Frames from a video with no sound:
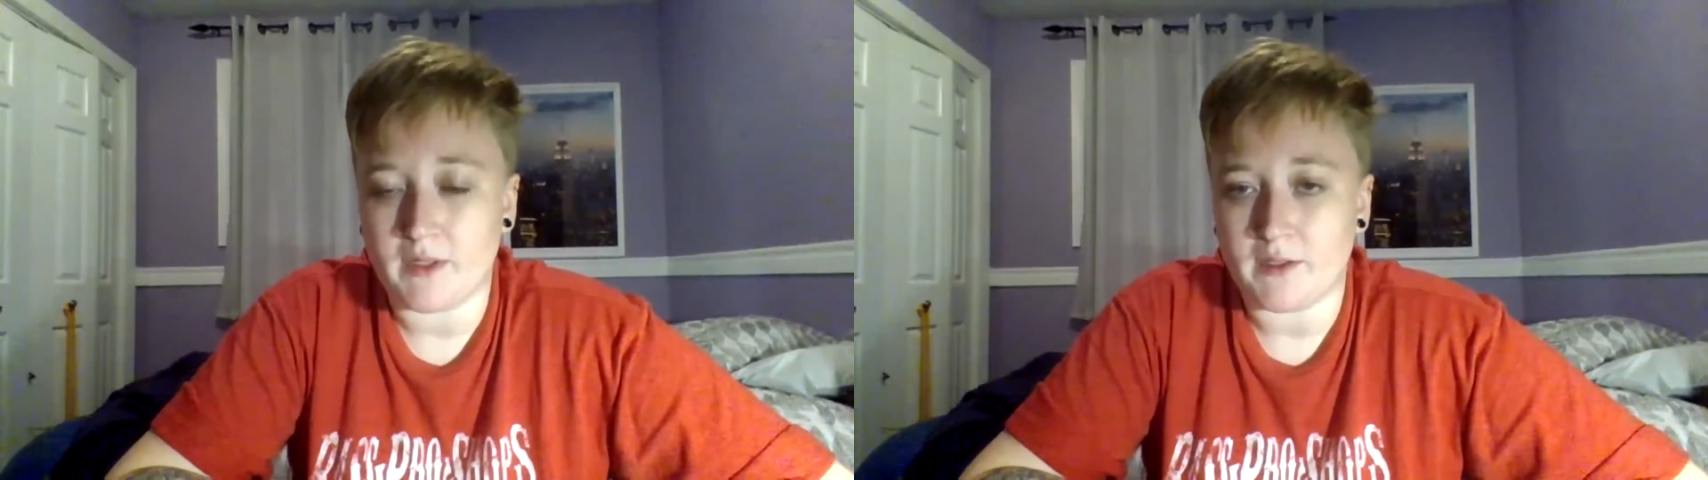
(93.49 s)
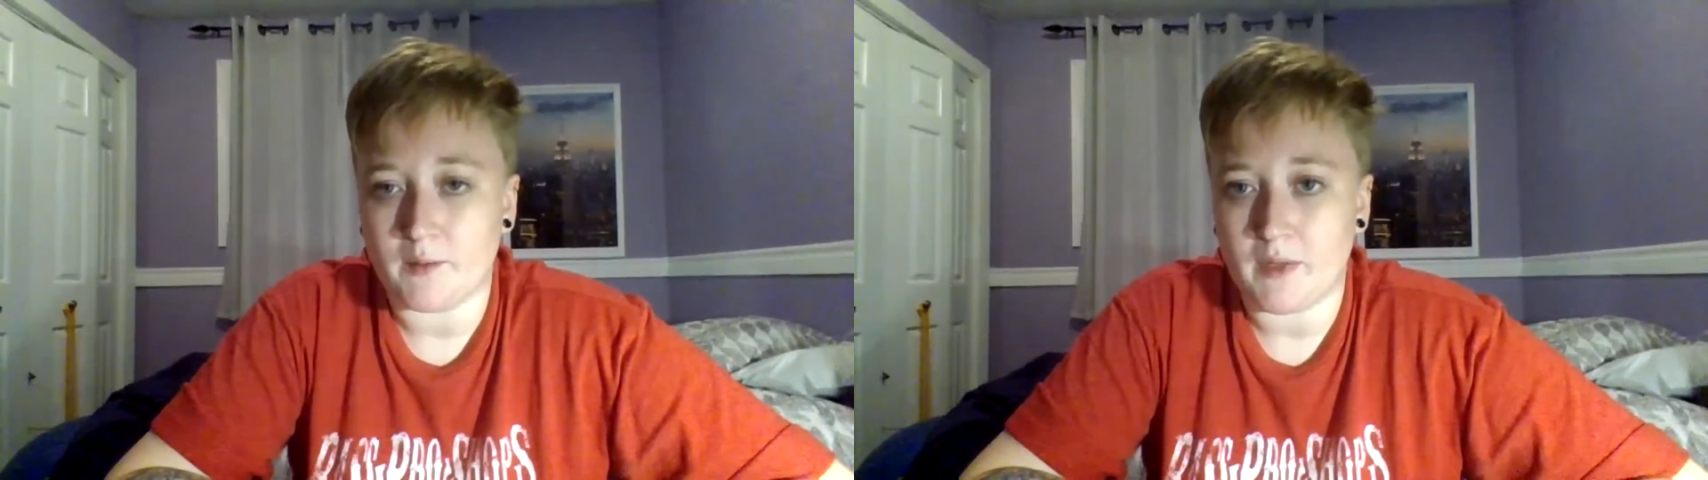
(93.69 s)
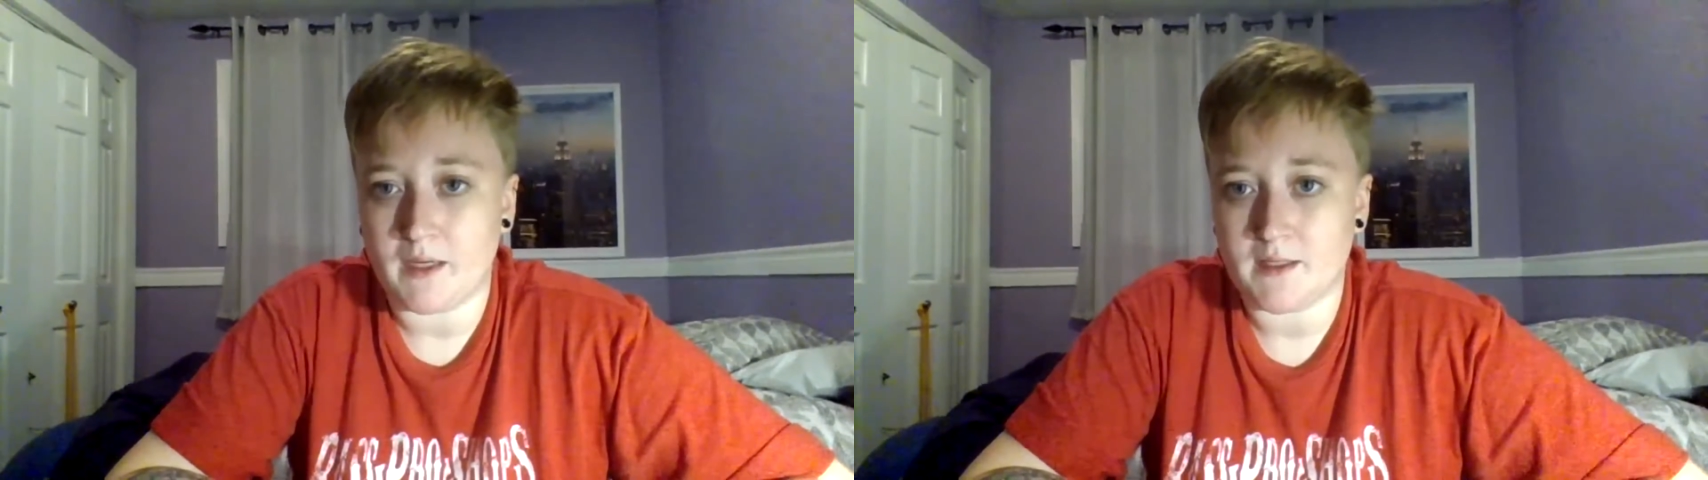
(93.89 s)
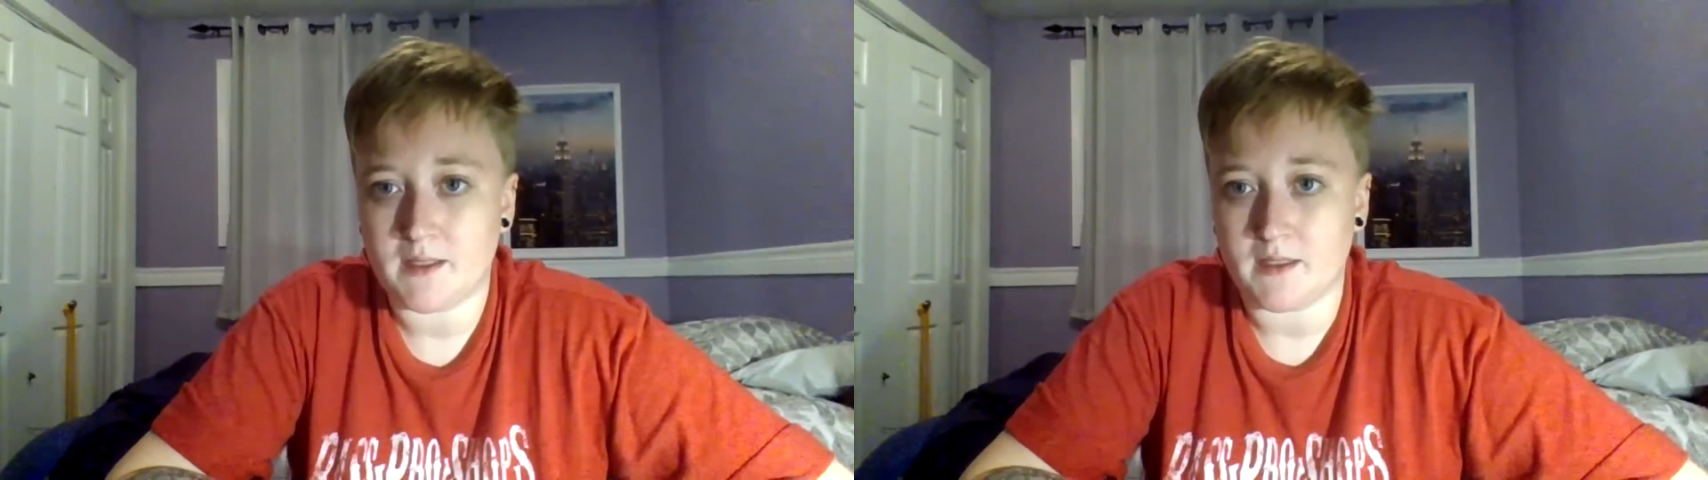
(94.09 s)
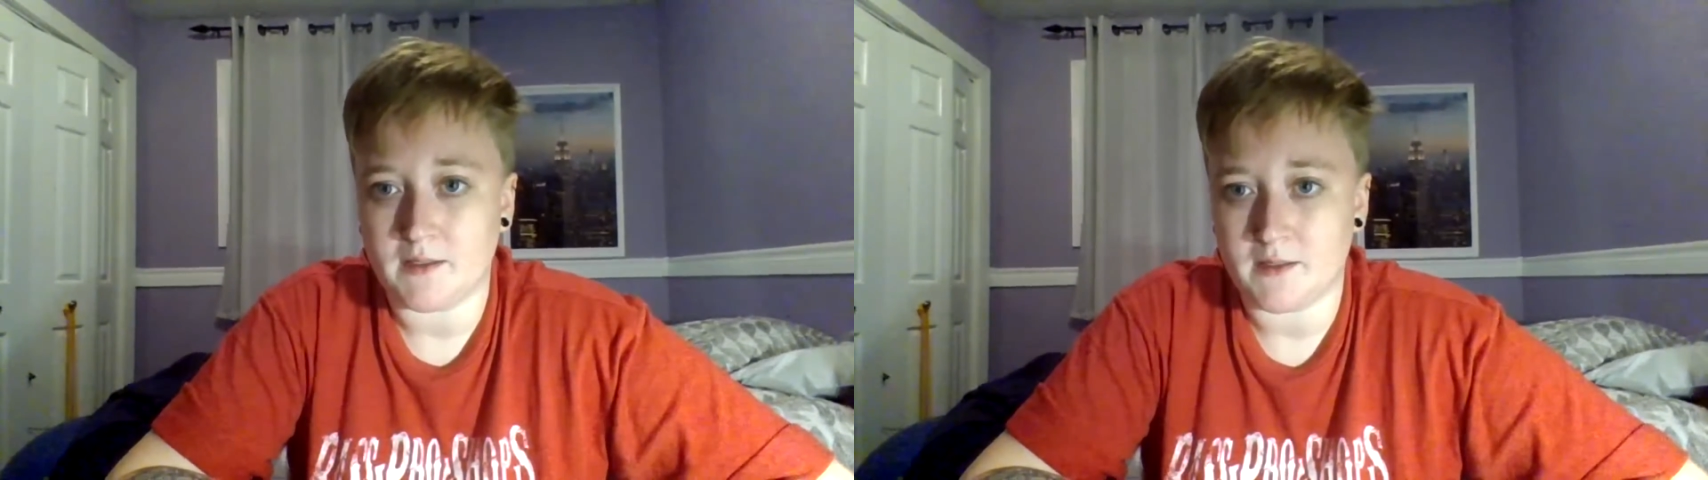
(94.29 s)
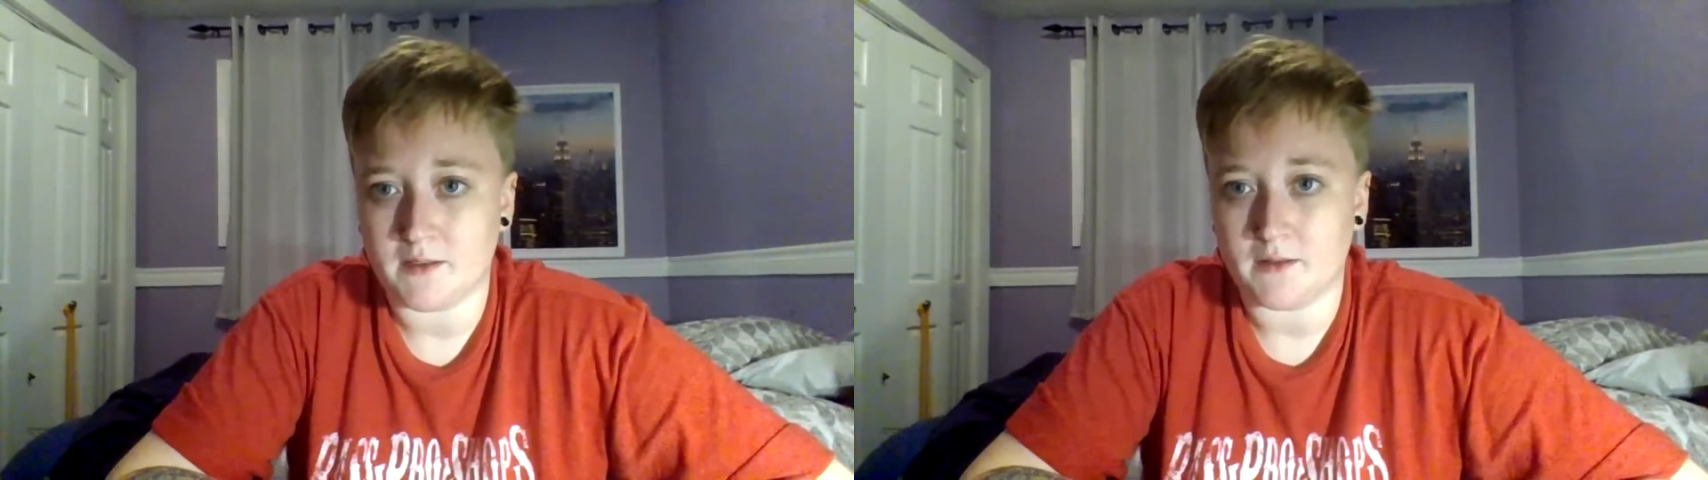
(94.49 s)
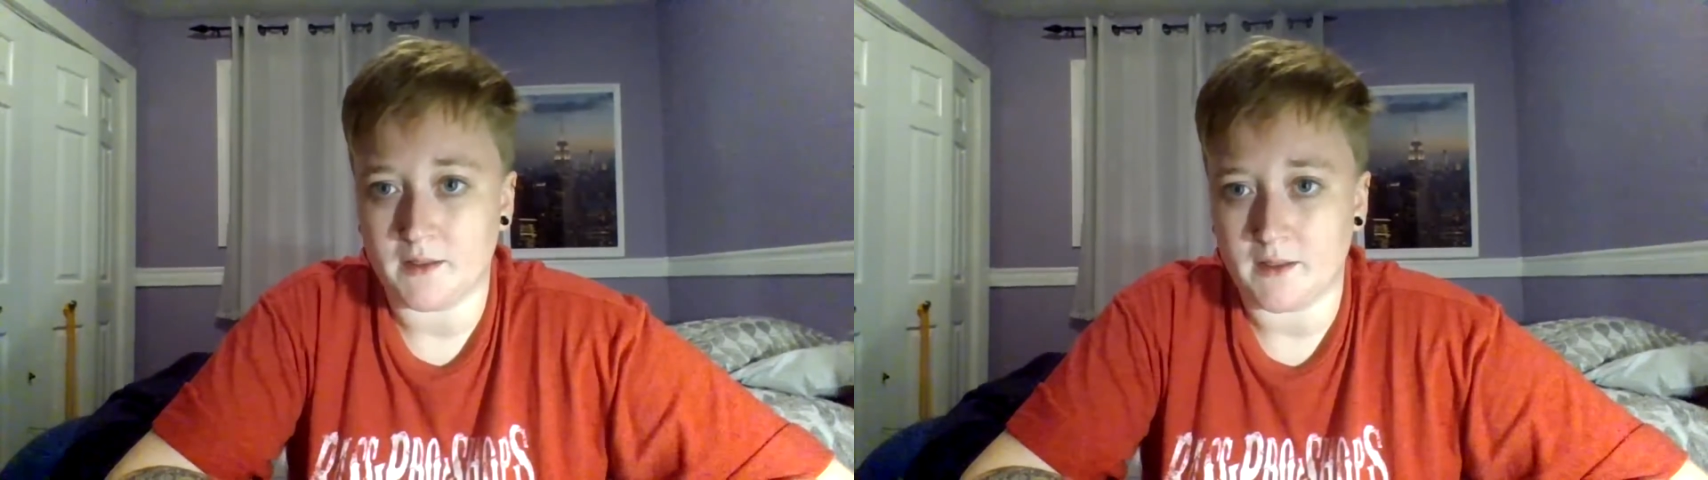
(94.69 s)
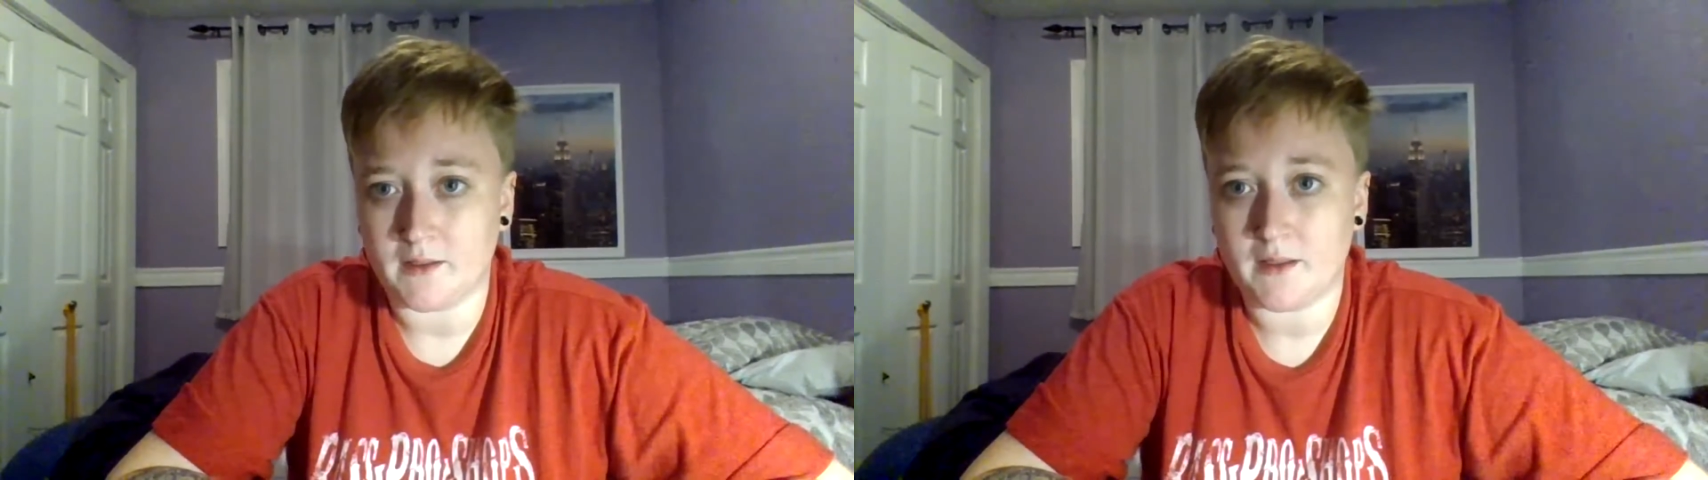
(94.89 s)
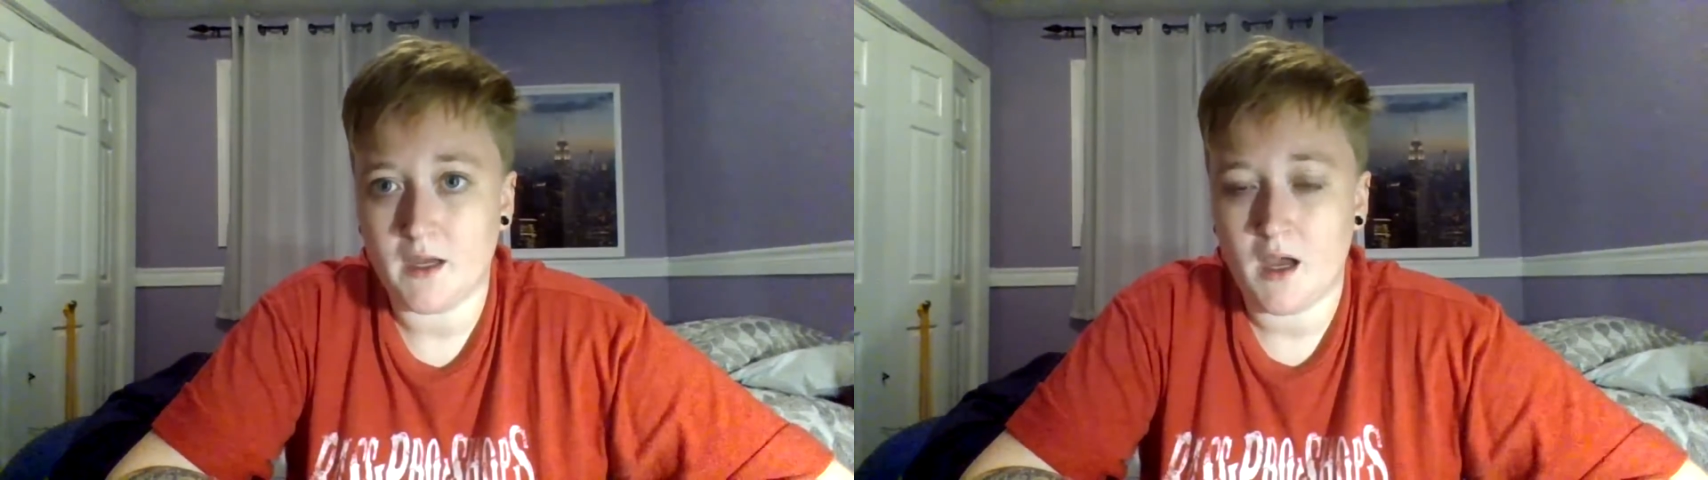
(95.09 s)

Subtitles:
their pets into the clinic,